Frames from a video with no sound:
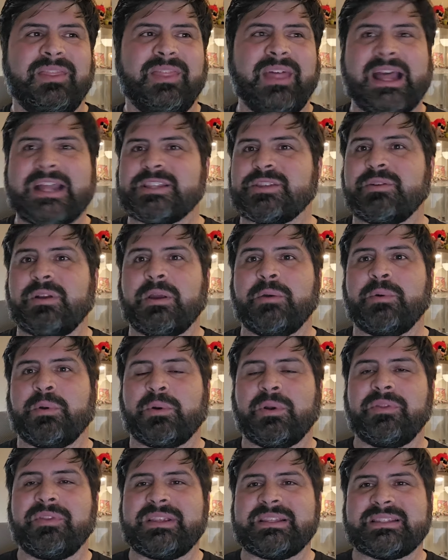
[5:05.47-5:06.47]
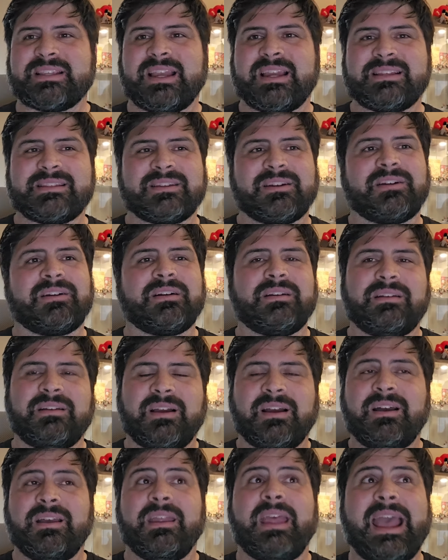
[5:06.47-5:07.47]
that's what I would run these guys
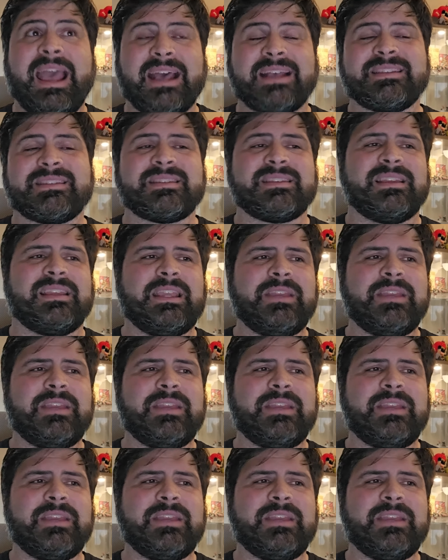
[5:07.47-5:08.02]
as.